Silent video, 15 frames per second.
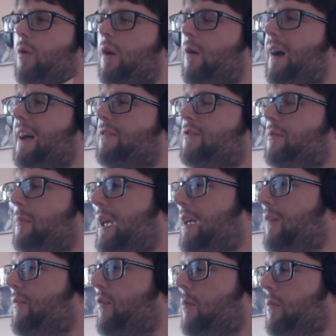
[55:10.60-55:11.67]
to ask
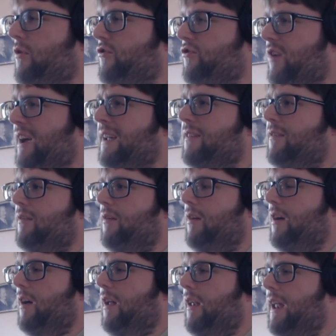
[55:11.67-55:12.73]
me from the chat,
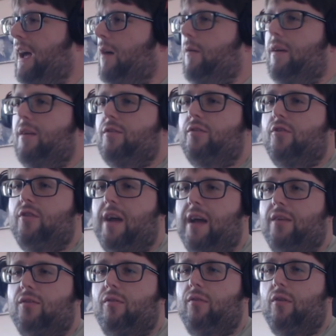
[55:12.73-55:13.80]
now is the
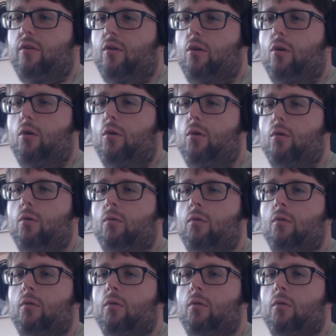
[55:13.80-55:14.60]
chance for all